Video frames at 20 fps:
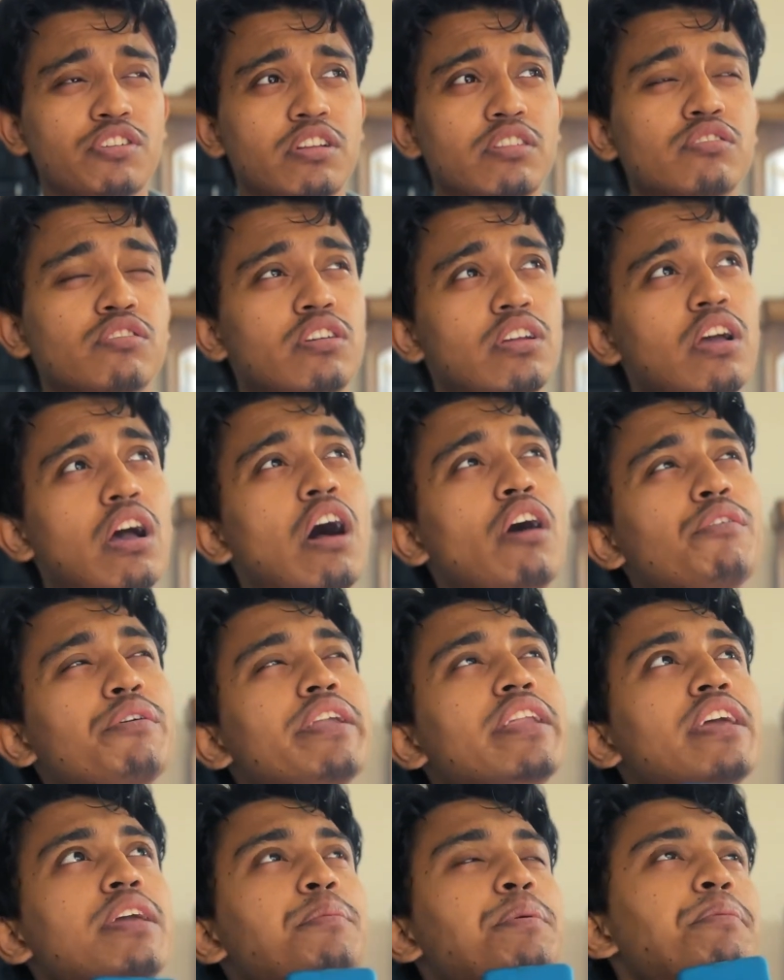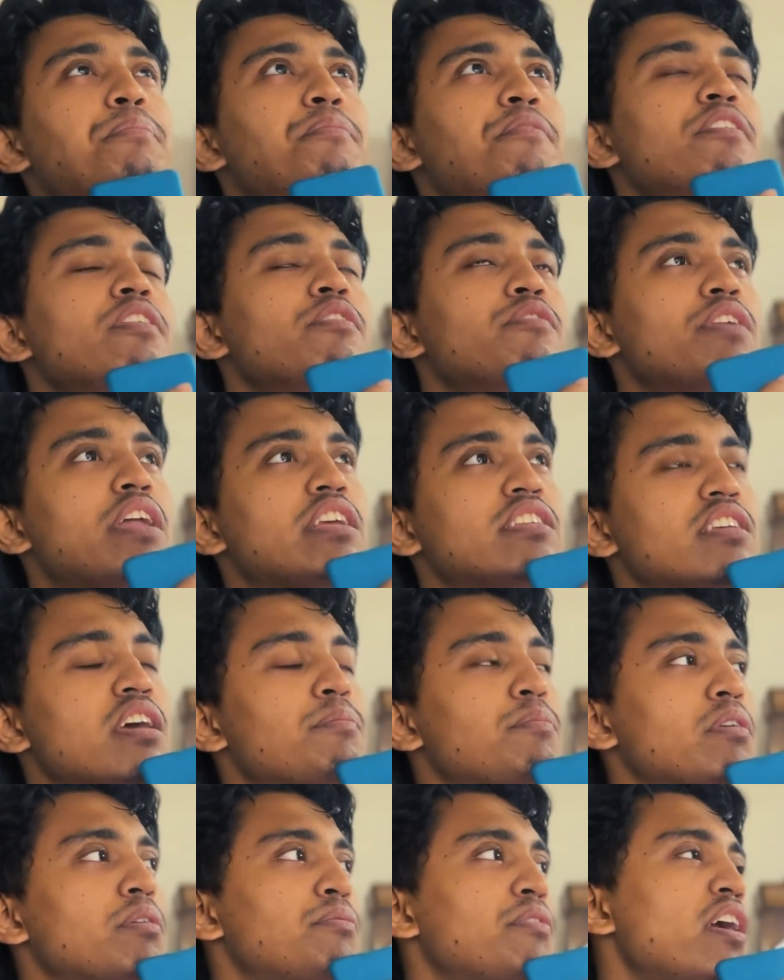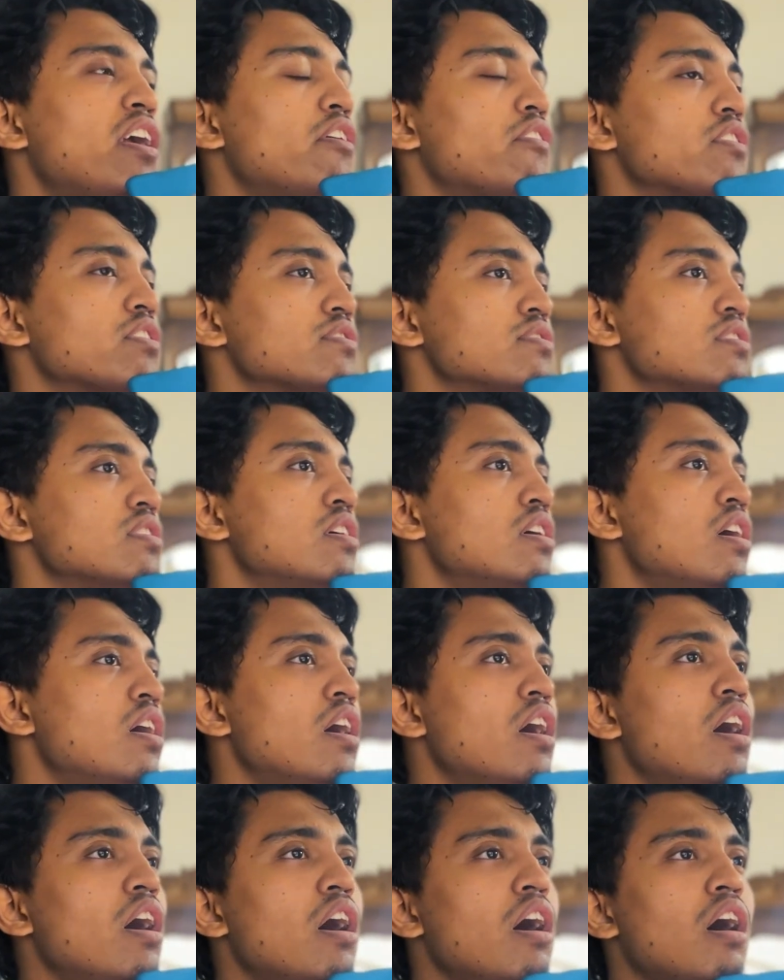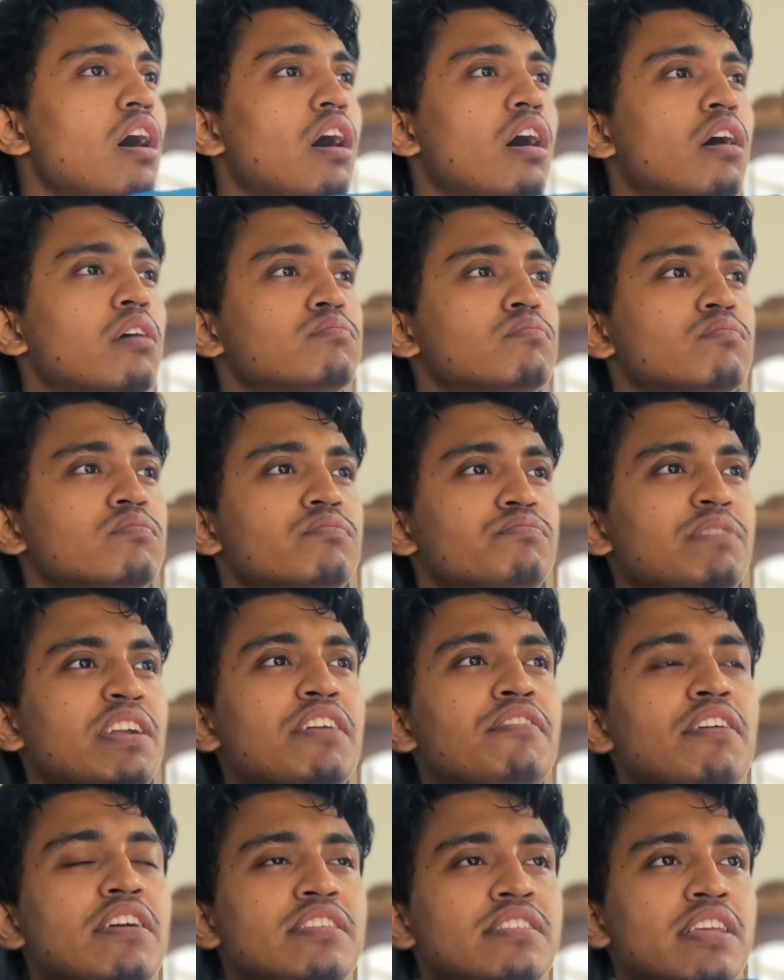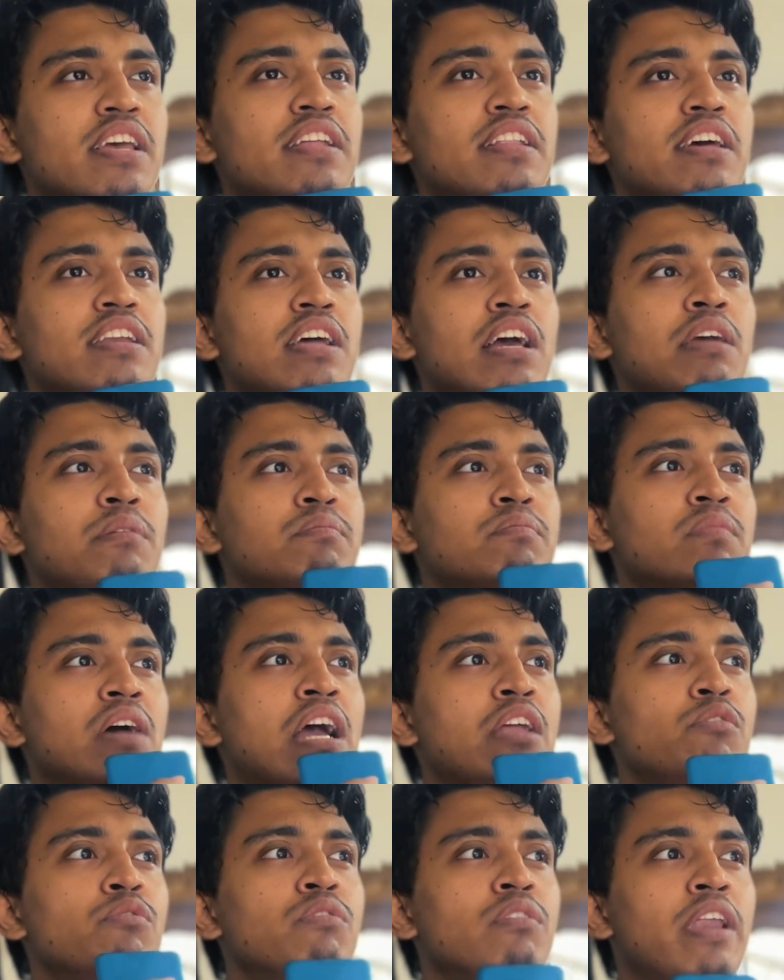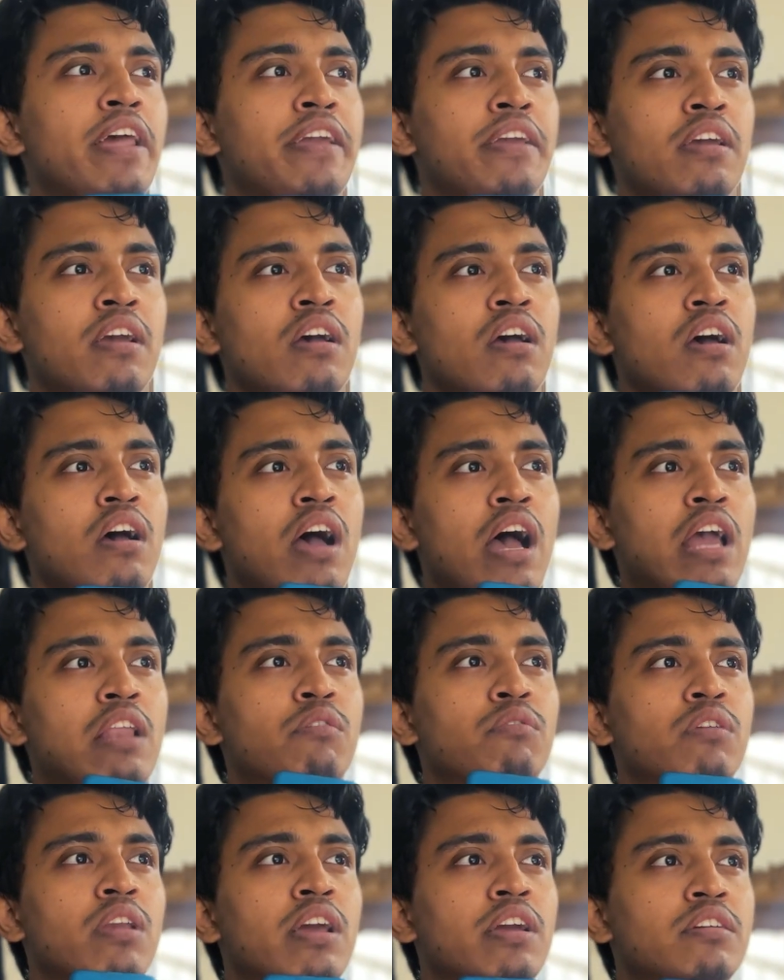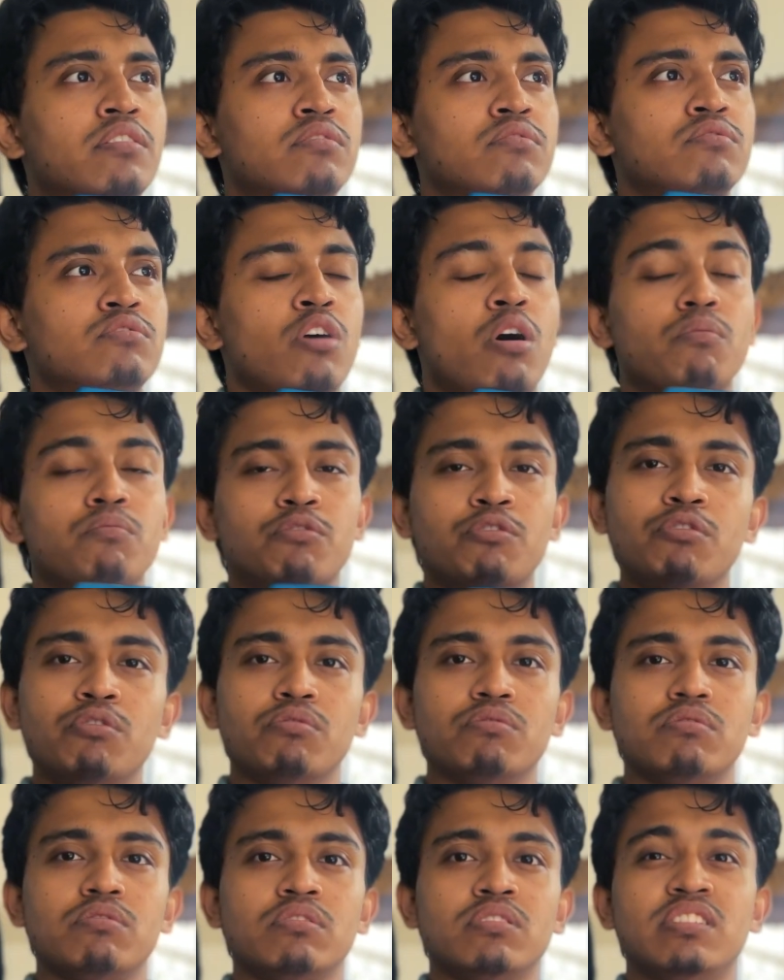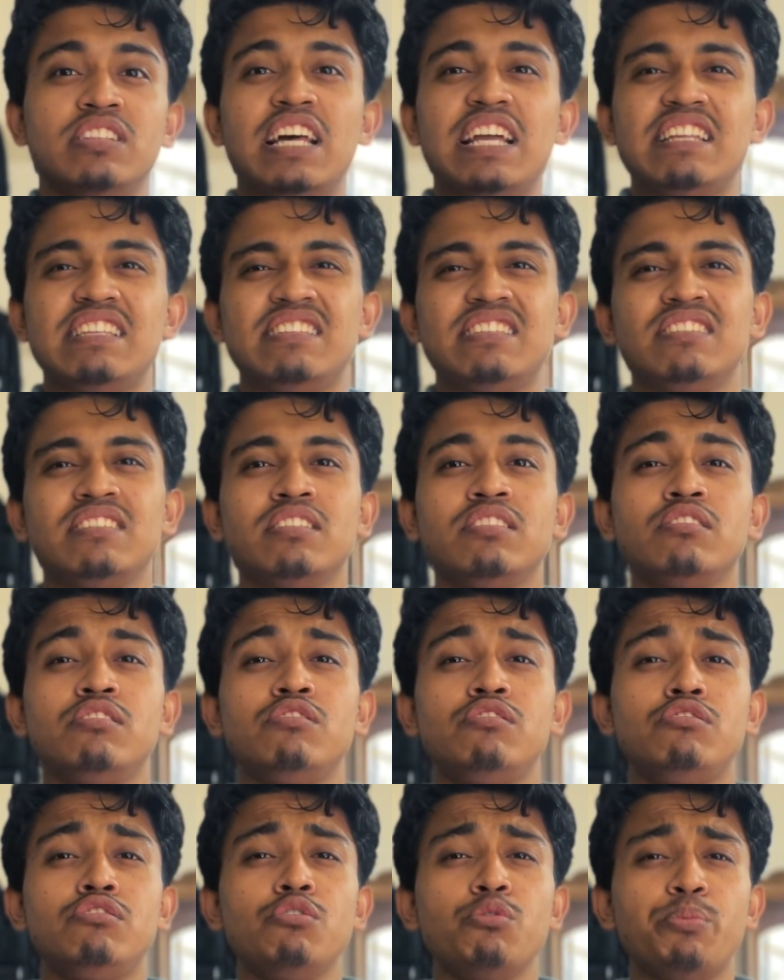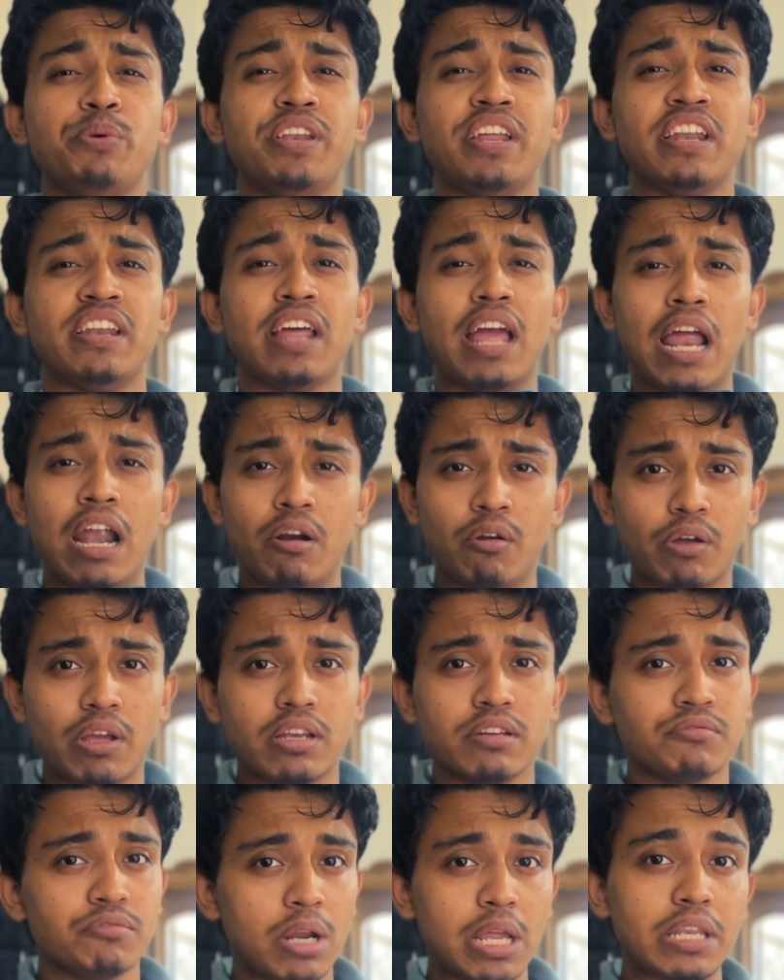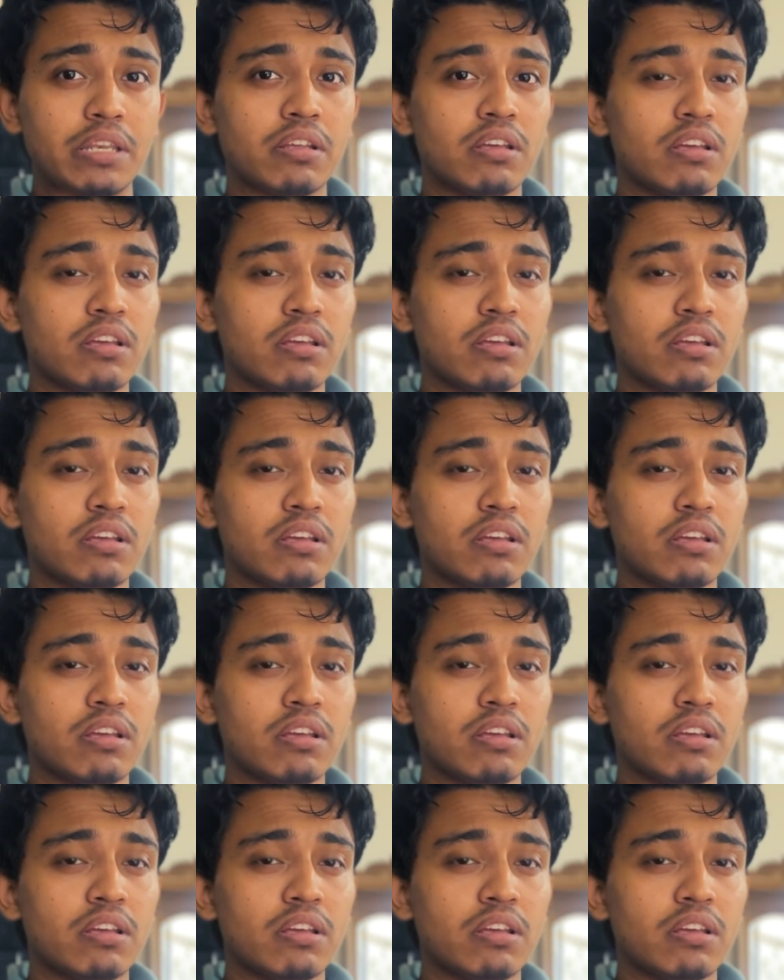Sorry, how can I give a really good example of arrogance? But if I say that I look like Tom Cruise, that is stupid and arrogant, right?